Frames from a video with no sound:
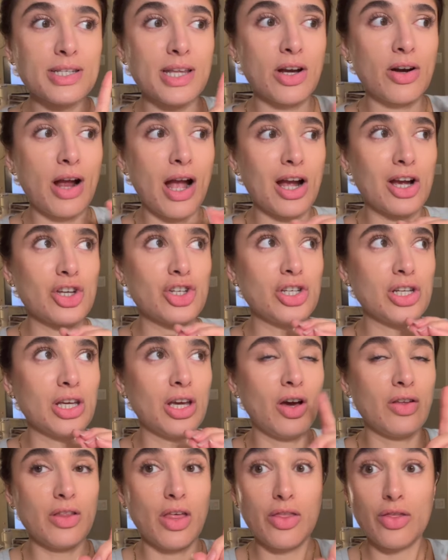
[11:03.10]
that are actually
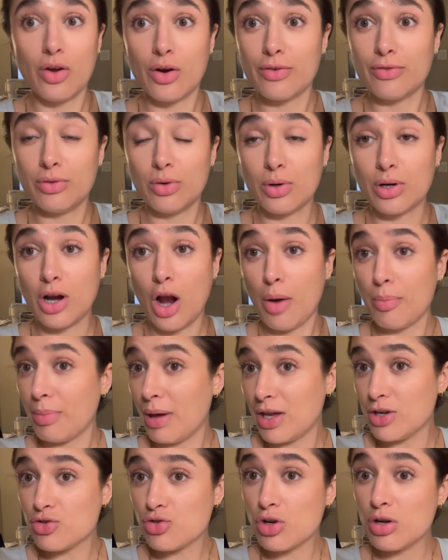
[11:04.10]
on the third floor in our
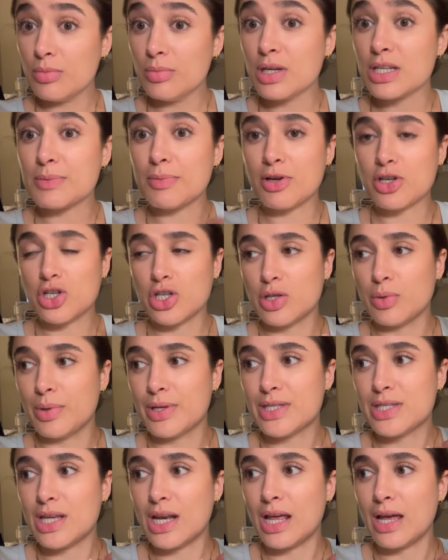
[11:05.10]
bedroom, especially the
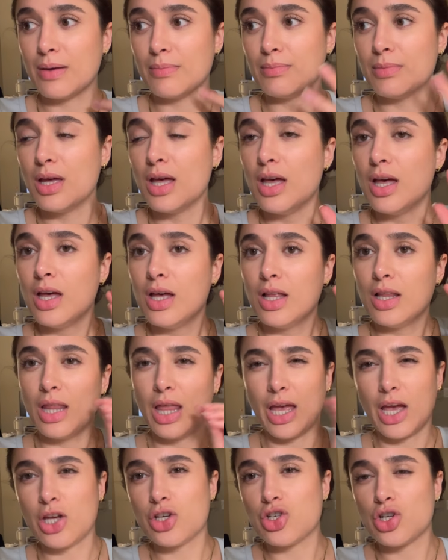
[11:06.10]
ones that I'm,
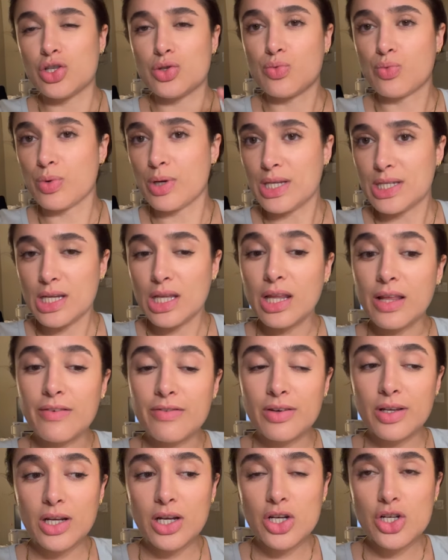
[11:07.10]
like I just recently
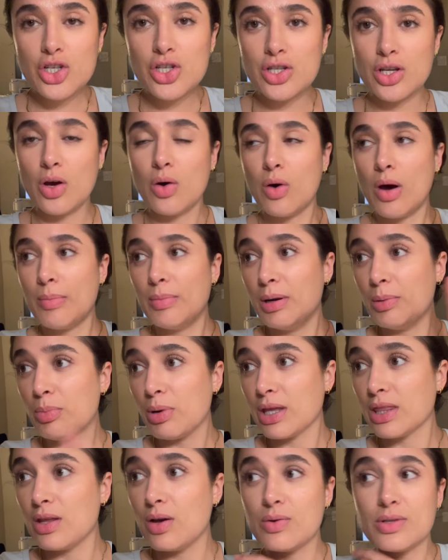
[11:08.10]
finished. So I'm going to
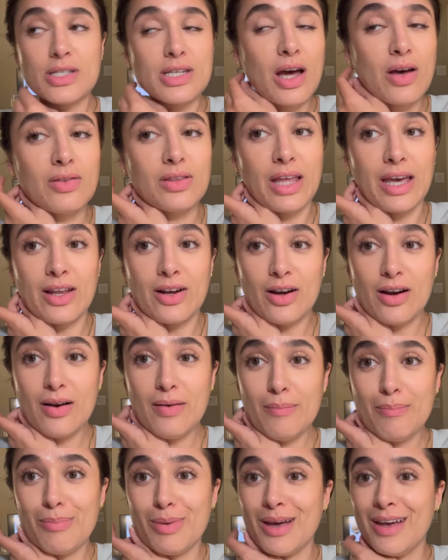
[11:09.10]
bring those down
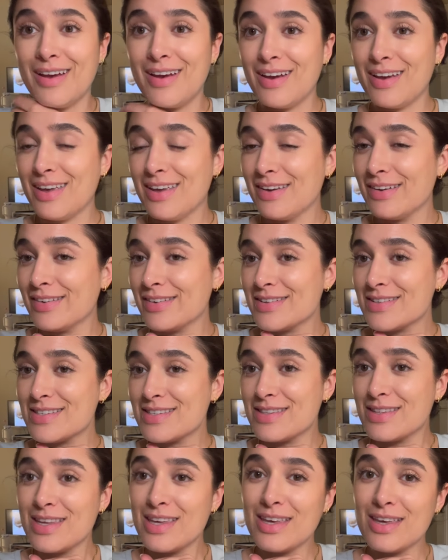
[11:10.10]
later, but here's
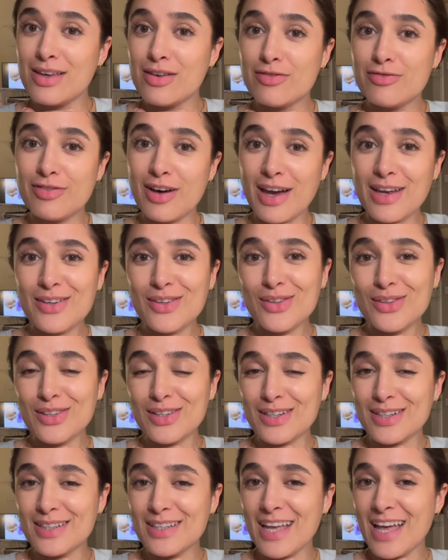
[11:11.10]
the final
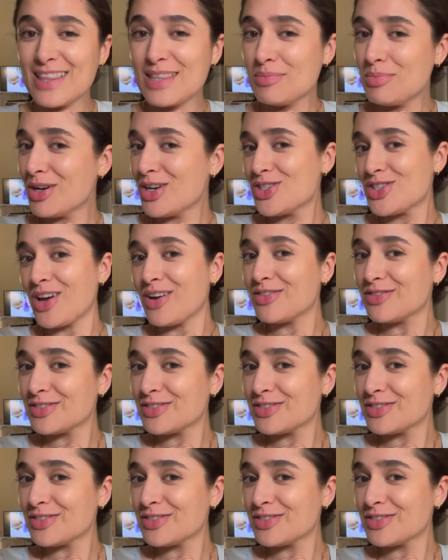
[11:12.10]
look at the bookshelf.